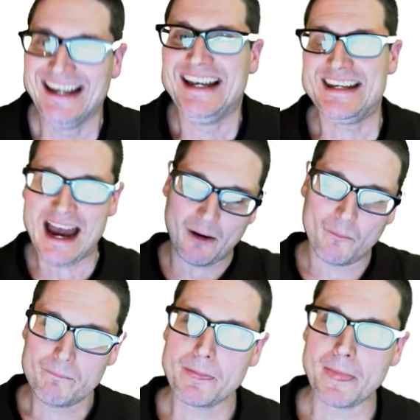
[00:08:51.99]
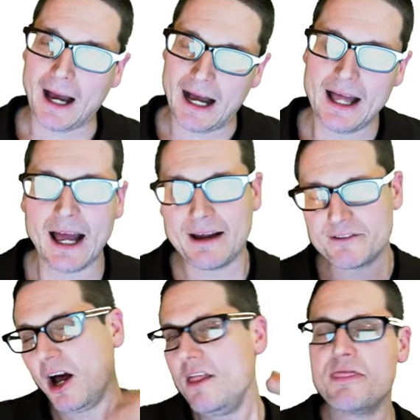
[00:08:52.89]
Now, I've
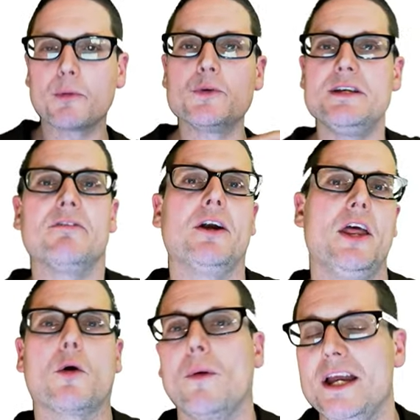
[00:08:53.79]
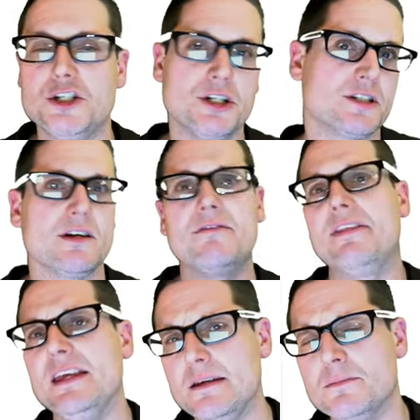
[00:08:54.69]
gone through different iterations of
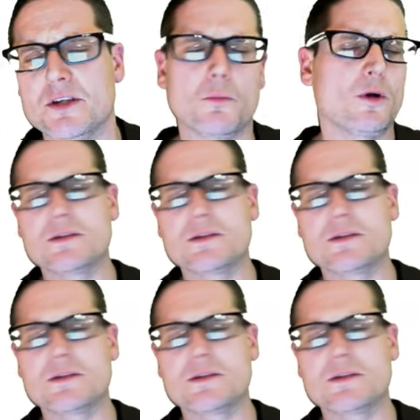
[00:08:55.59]
themes and what's